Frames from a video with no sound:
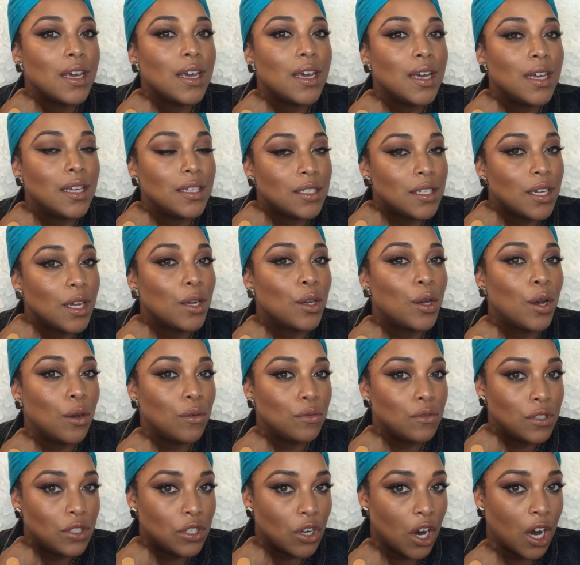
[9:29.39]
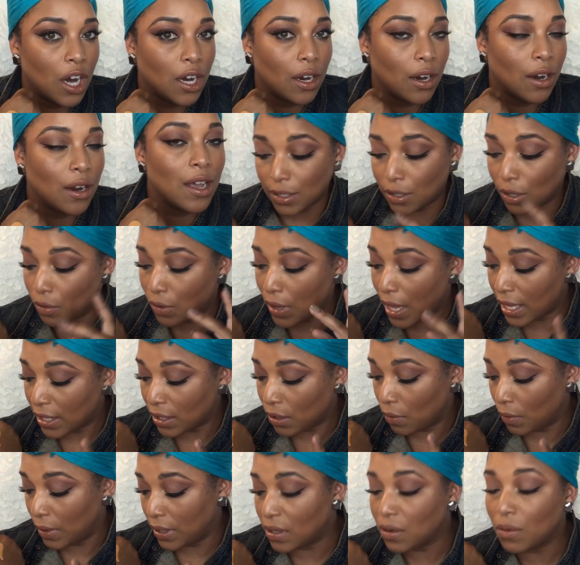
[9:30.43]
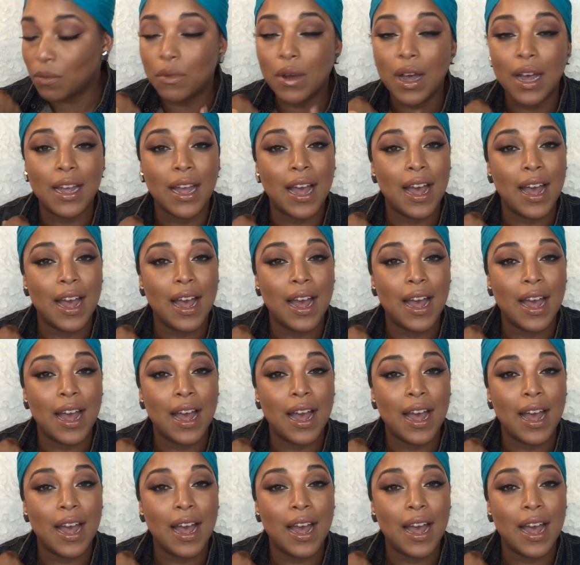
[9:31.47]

it goes darker. So that's the reason why